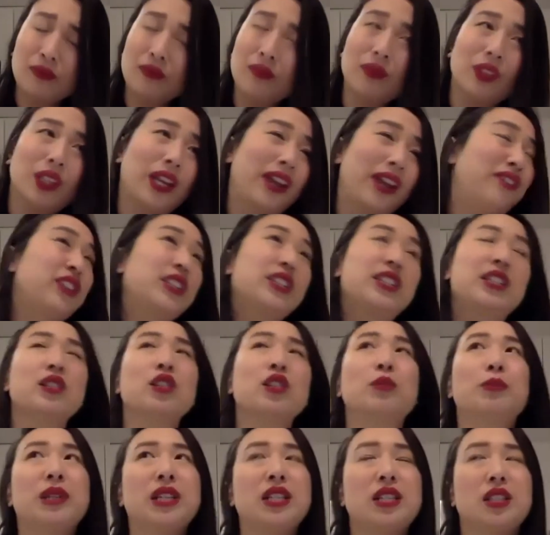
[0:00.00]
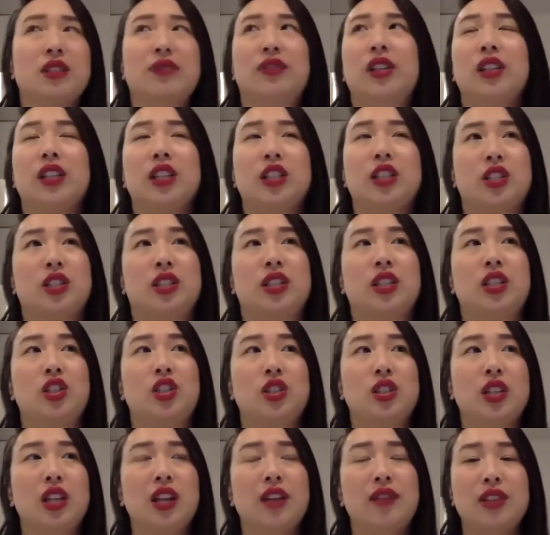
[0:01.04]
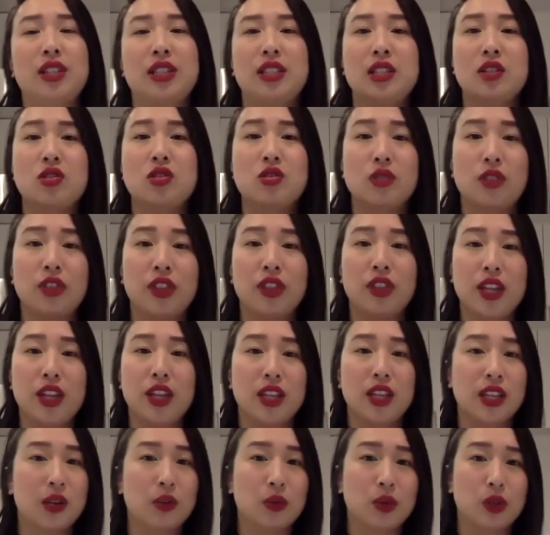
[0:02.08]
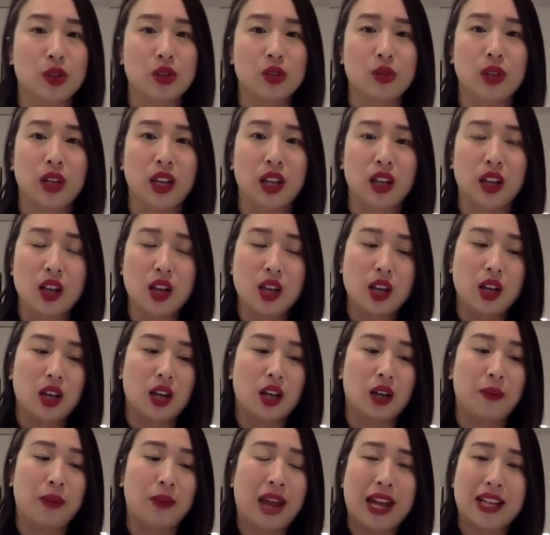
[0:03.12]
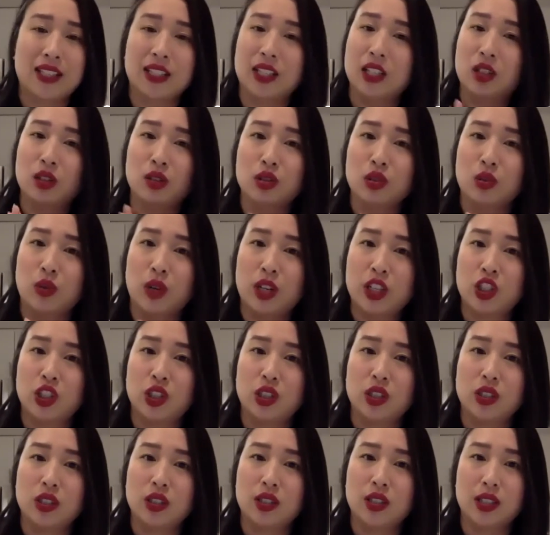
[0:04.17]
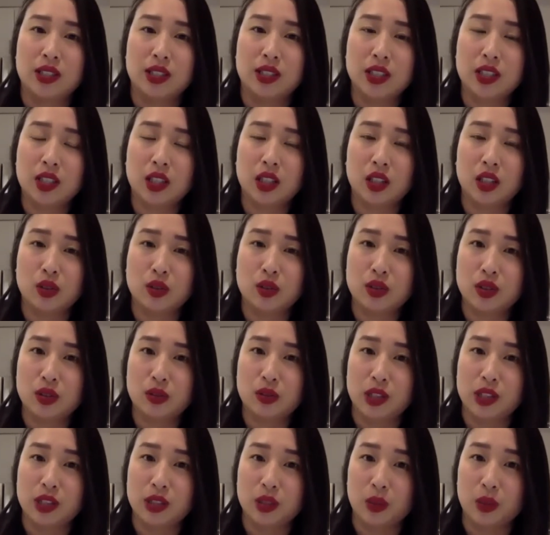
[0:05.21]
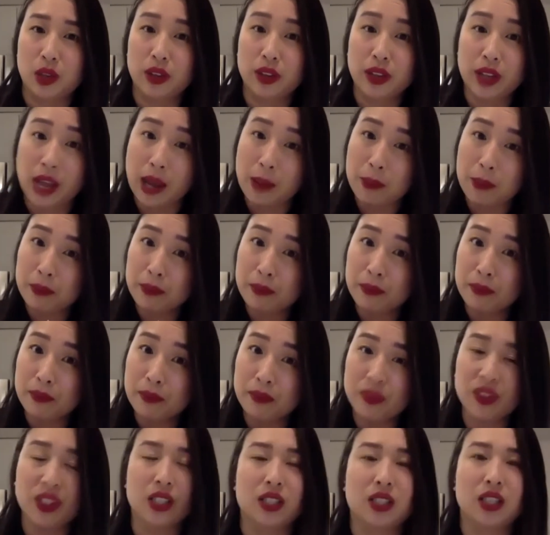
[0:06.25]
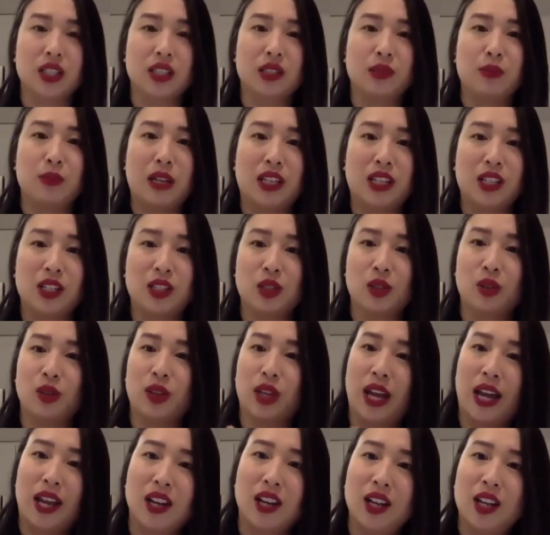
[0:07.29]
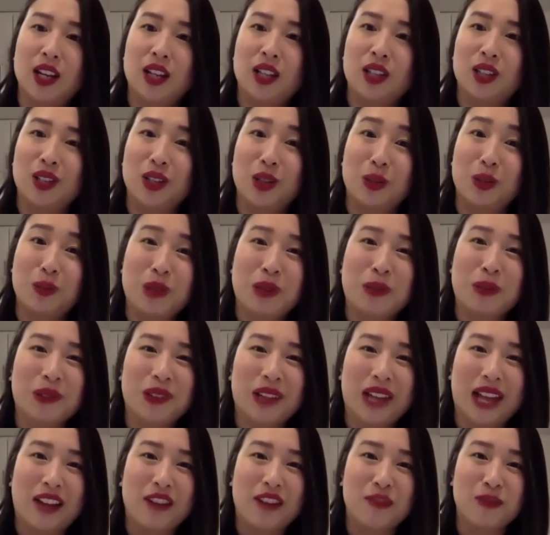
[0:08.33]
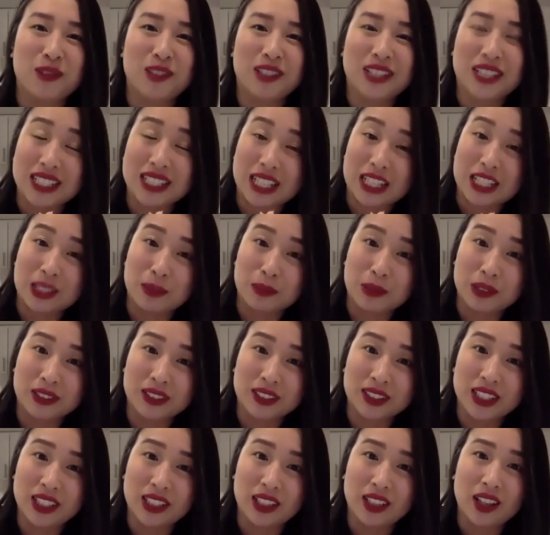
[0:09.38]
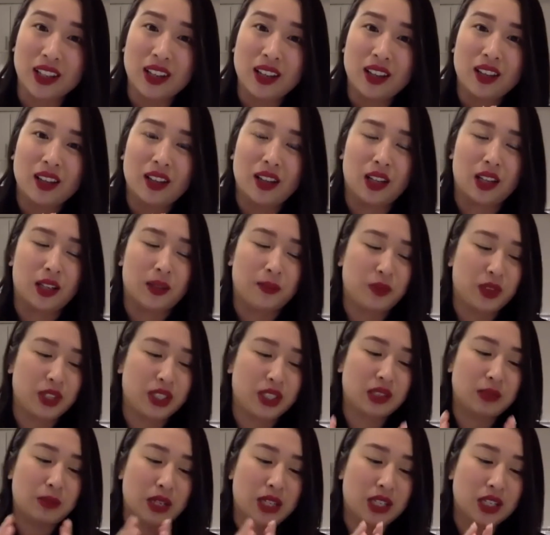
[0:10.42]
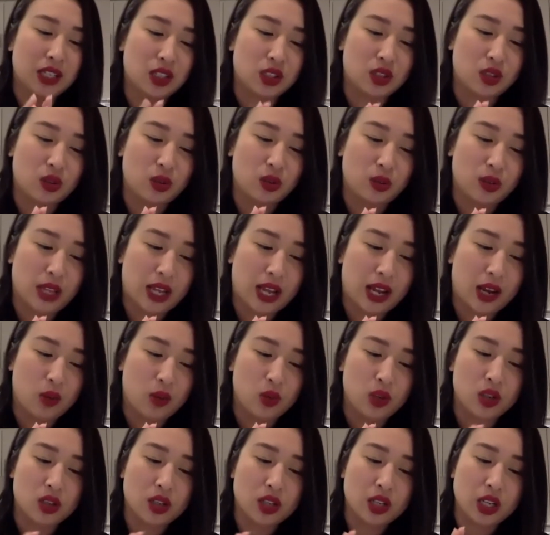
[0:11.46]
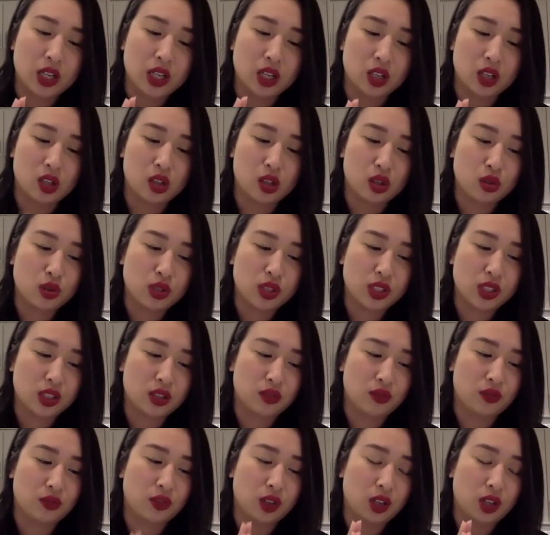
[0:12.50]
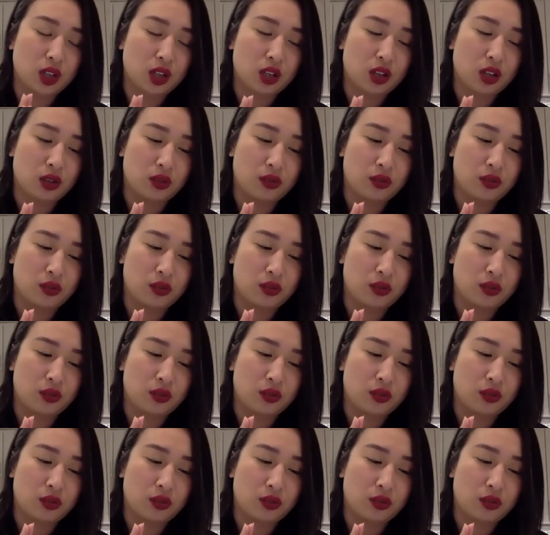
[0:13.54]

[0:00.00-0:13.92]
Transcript: every single piece of our legislation, every single thing that we're doing, asking those questions. Does this close the racial wealth gap? Does this make it so that people have more accessibility? Does this make it so that we're inclusive of